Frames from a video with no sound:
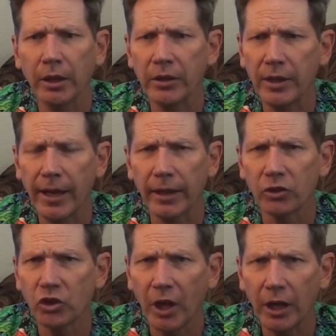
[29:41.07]
that
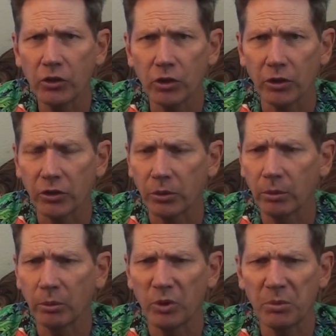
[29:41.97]
changes
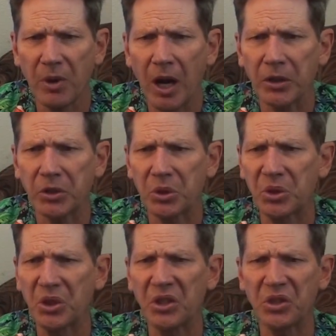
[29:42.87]
with response to
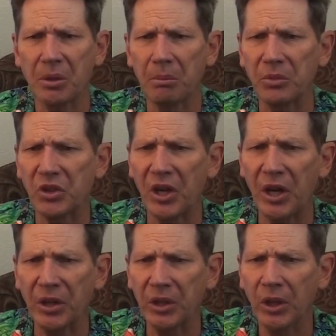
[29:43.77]
systems and